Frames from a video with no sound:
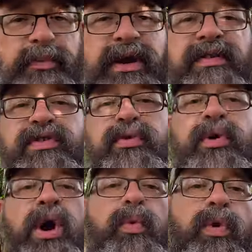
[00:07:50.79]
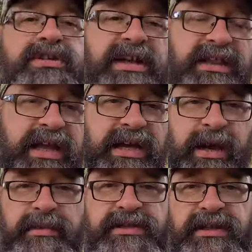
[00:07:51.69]
But if you were suddenly
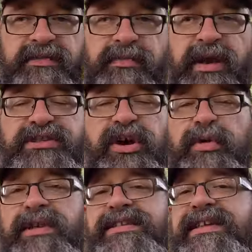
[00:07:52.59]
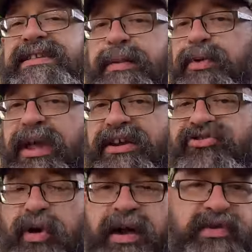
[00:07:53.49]
unable to live in Mexico, it is as simple as
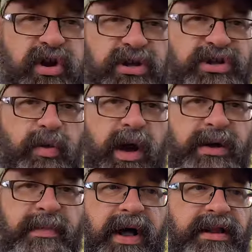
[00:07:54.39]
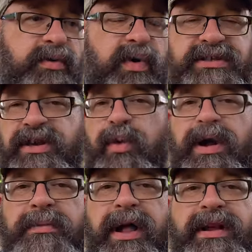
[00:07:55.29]
driving on to Guatemala. Once in
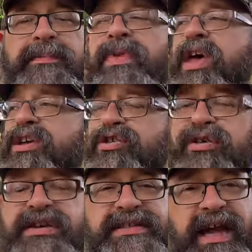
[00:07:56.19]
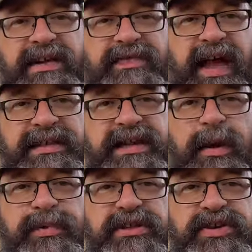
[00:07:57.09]
Guatemala, you can decide if that's
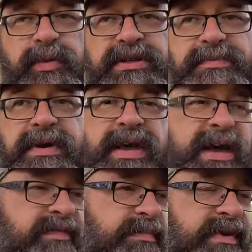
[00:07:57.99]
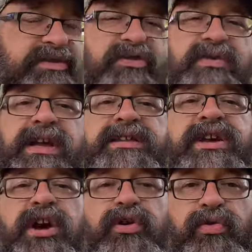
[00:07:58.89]
a place you want to be. If it meets your needs,
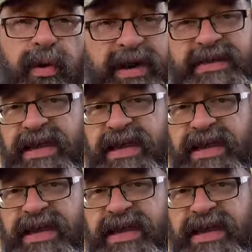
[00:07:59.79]
great.